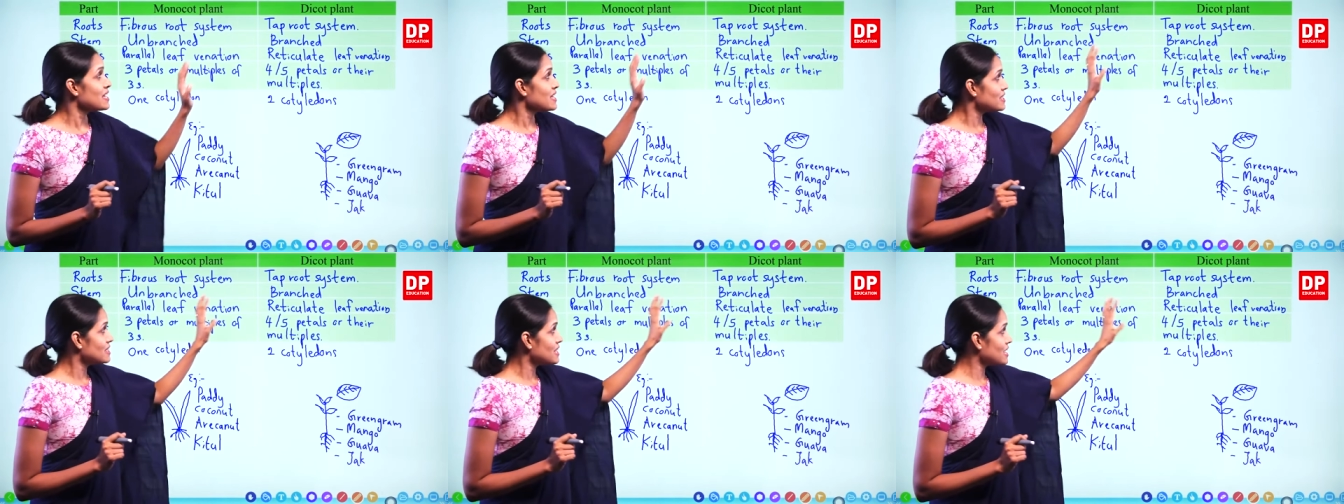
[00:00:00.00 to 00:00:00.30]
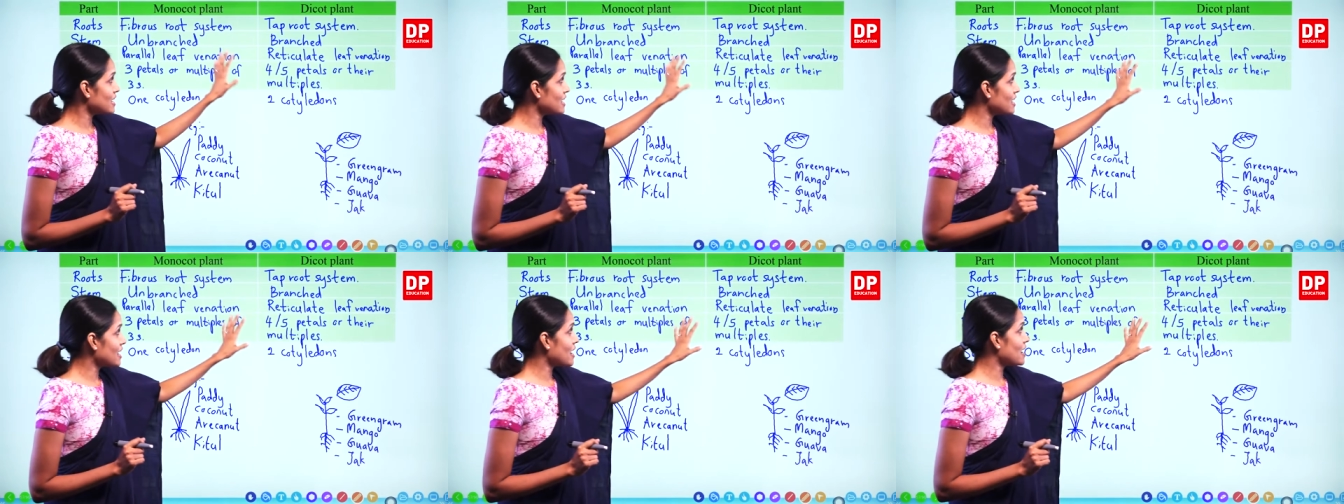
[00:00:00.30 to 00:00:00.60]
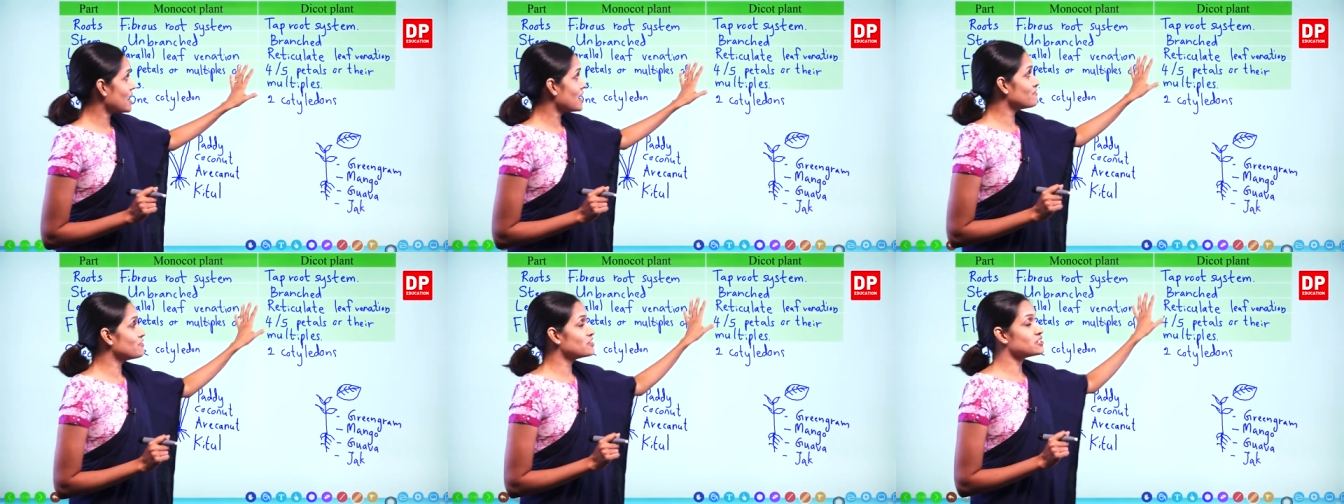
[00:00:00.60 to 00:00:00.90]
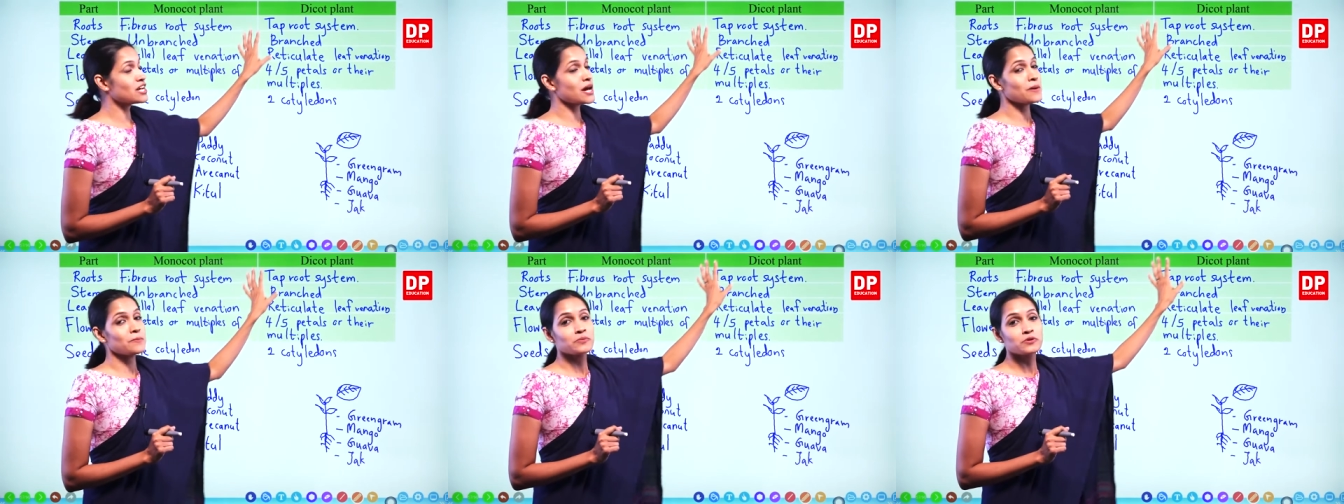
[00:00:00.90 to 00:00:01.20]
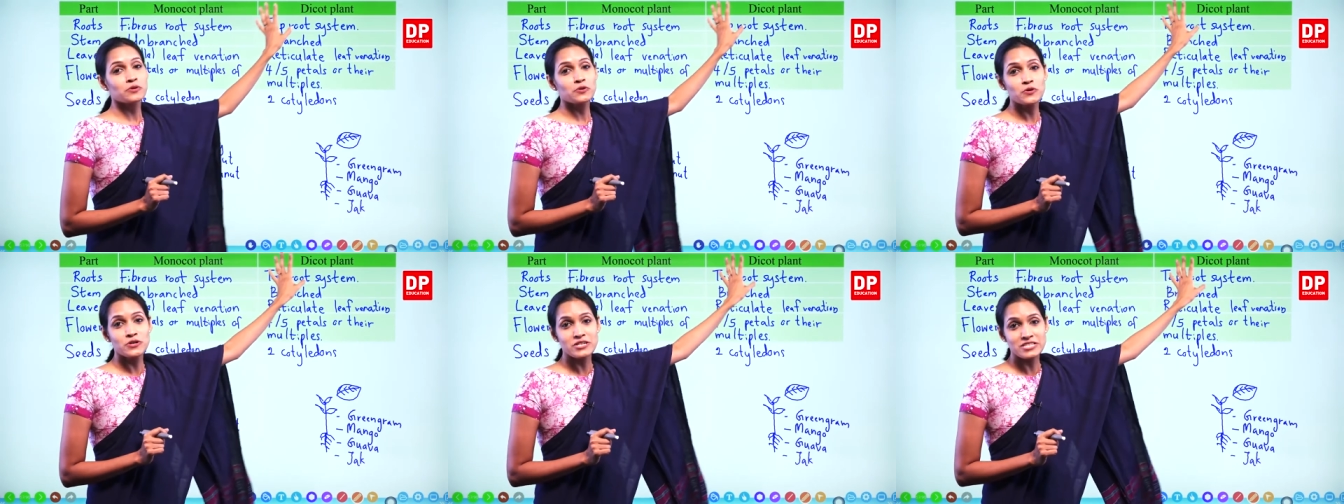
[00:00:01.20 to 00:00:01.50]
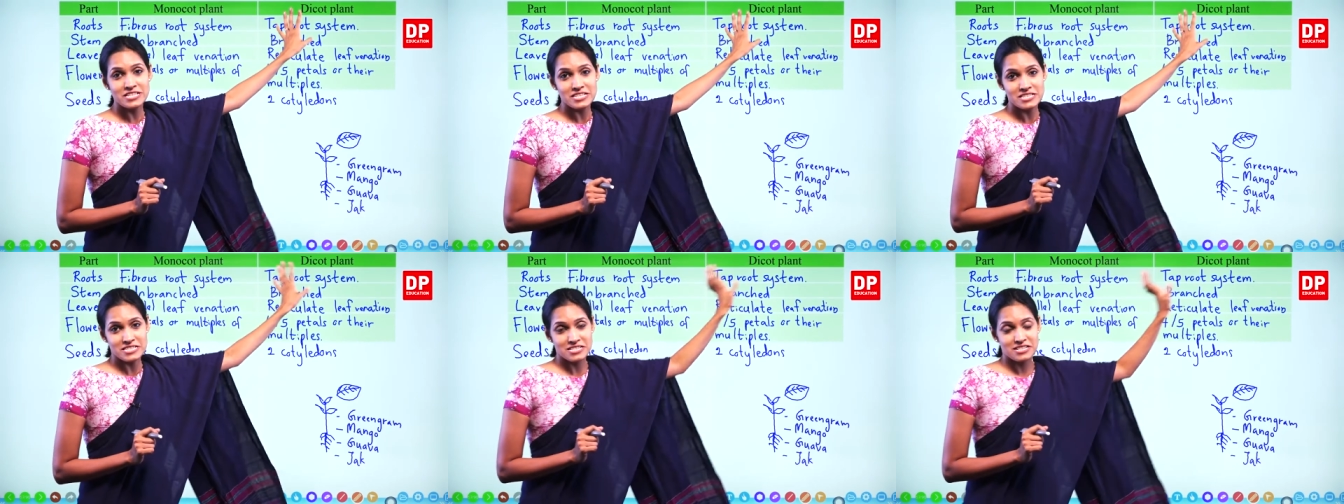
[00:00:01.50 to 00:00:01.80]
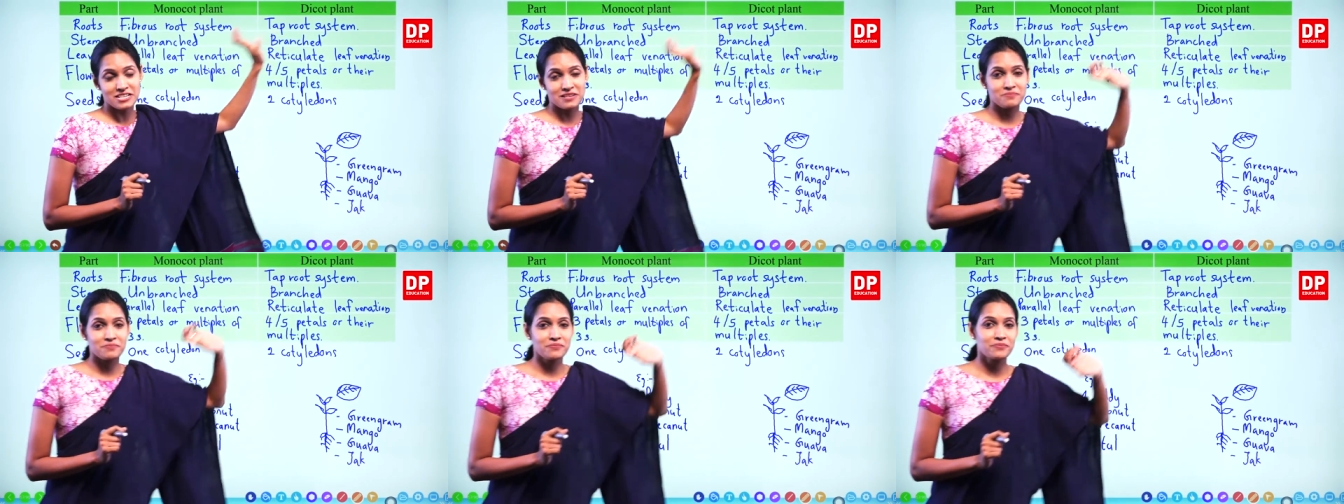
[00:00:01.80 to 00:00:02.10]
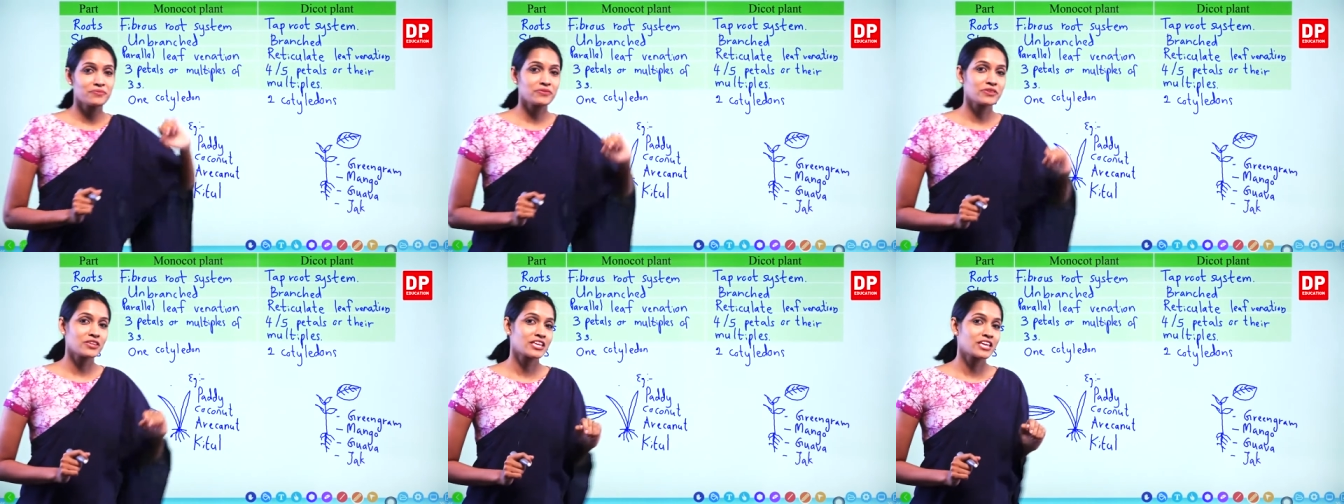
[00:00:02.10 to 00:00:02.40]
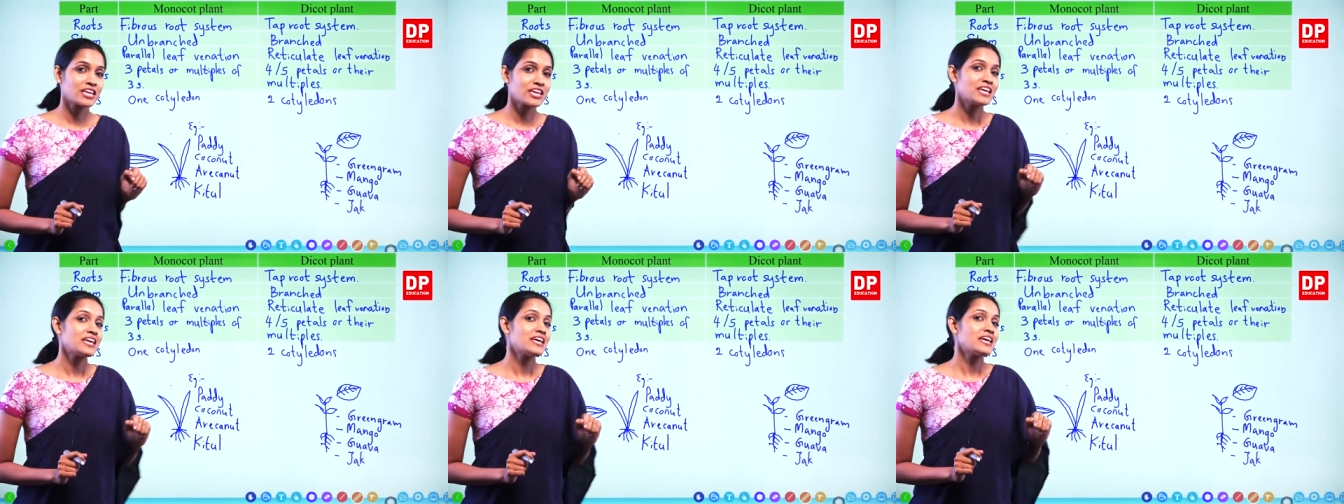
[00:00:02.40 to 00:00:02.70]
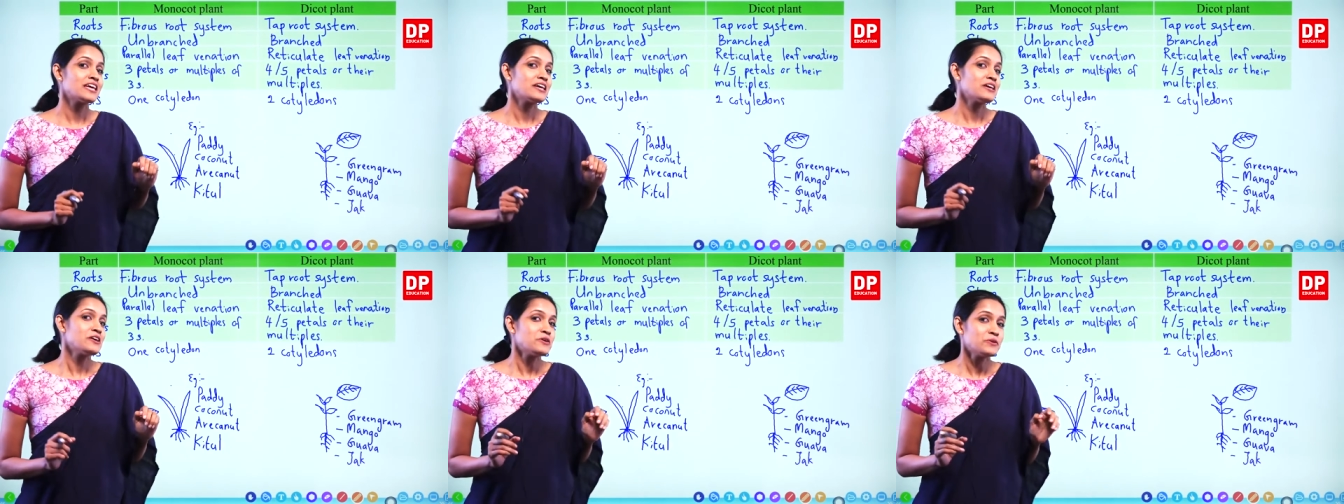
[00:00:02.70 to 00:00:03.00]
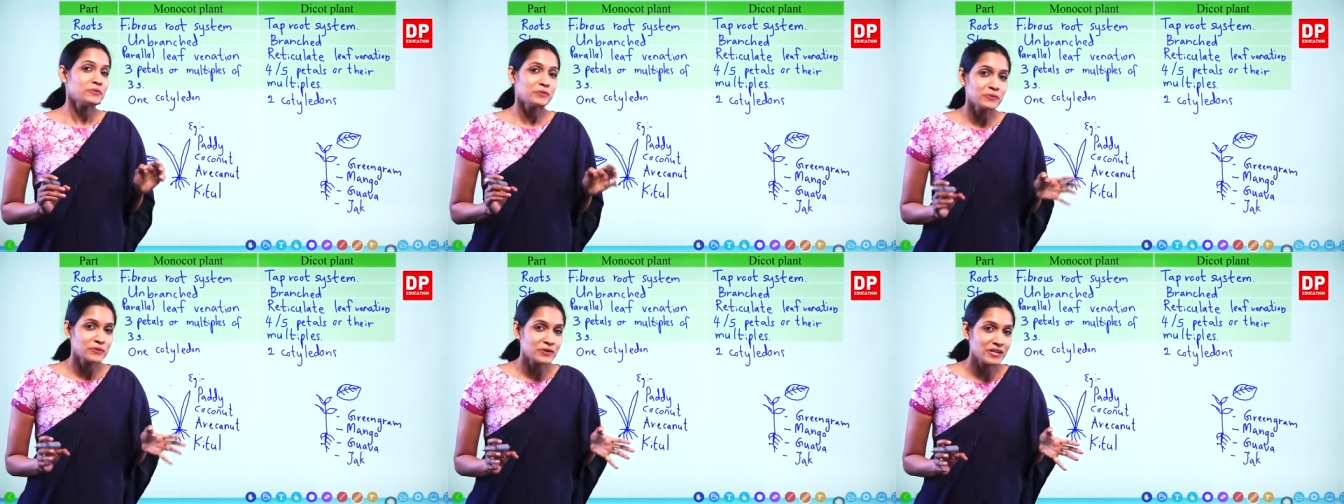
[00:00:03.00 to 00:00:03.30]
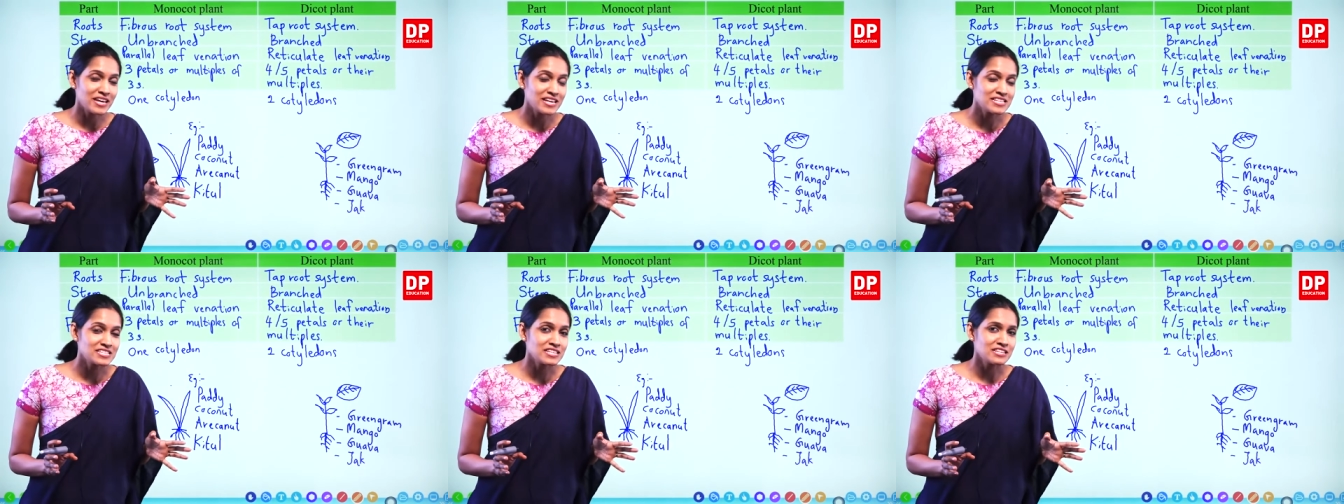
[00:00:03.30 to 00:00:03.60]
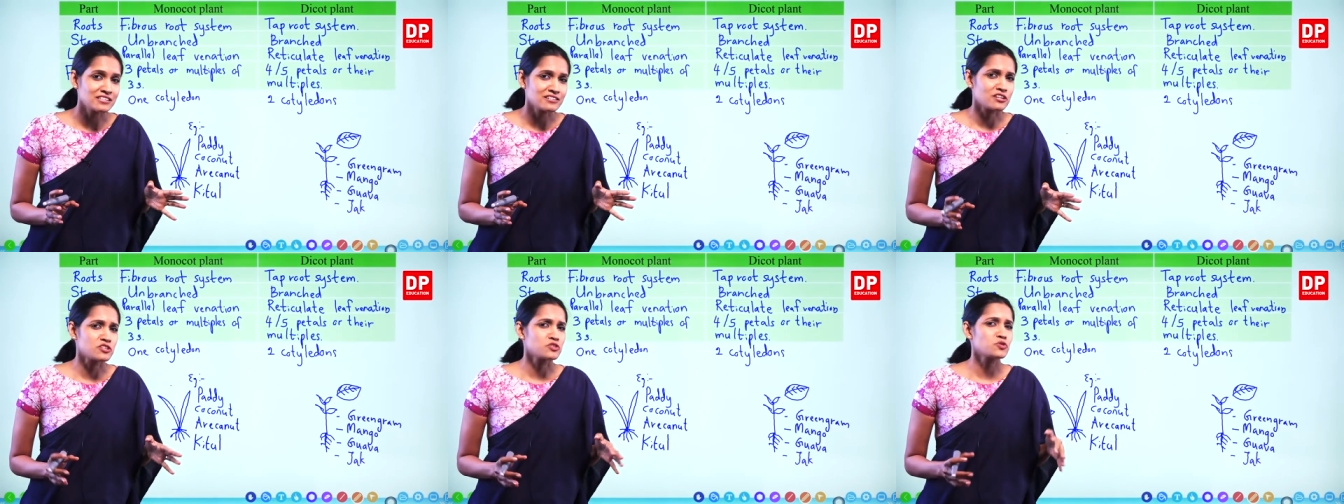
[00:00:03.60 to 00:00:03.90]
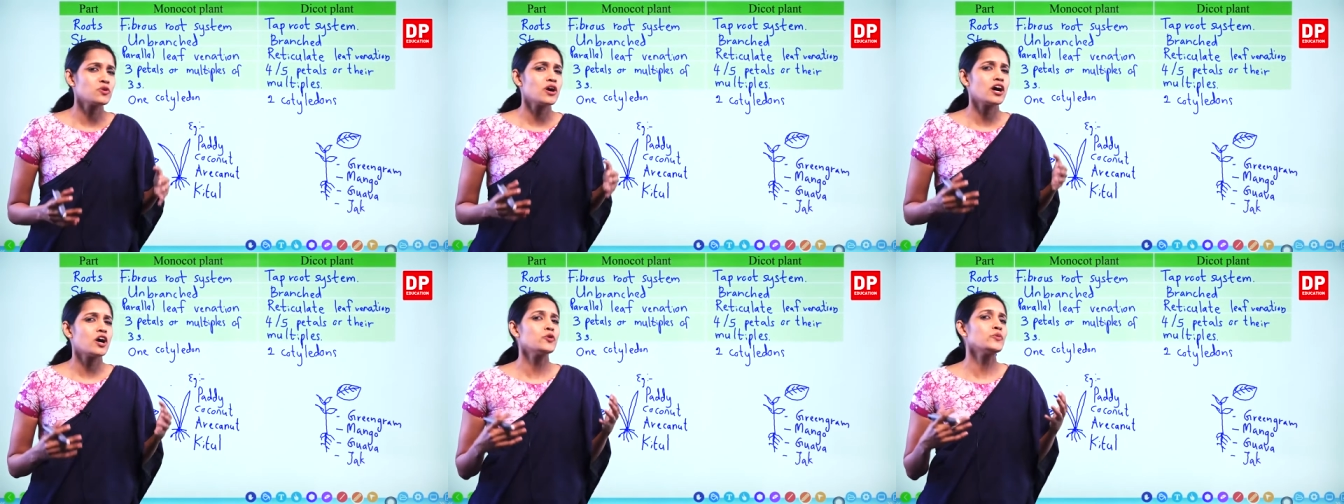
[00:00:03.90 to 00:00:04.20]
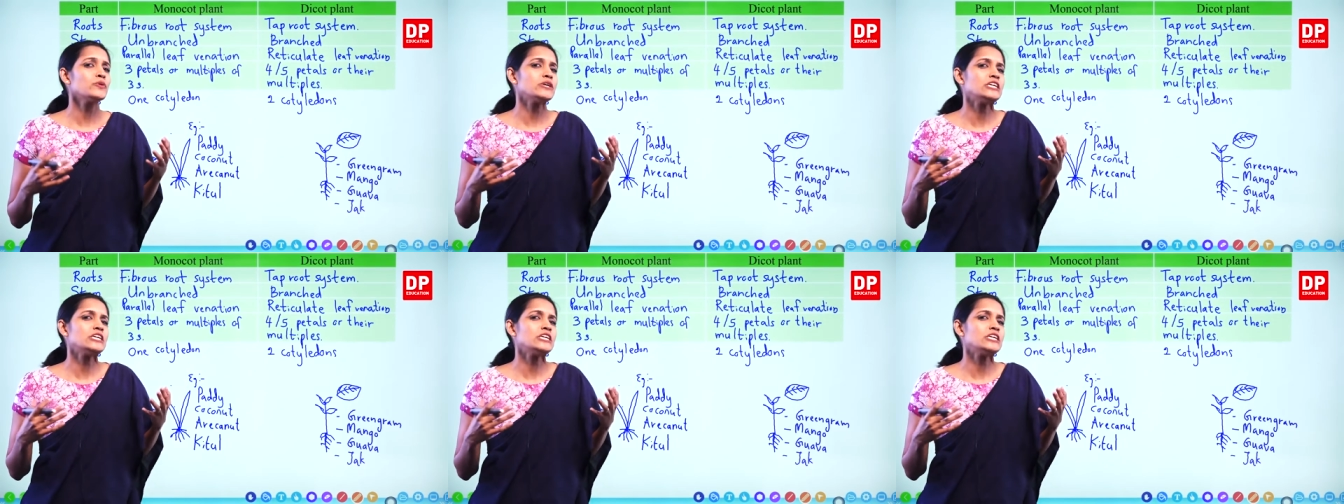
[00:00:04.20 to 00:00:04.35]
they have a taproot system. Okay children, so how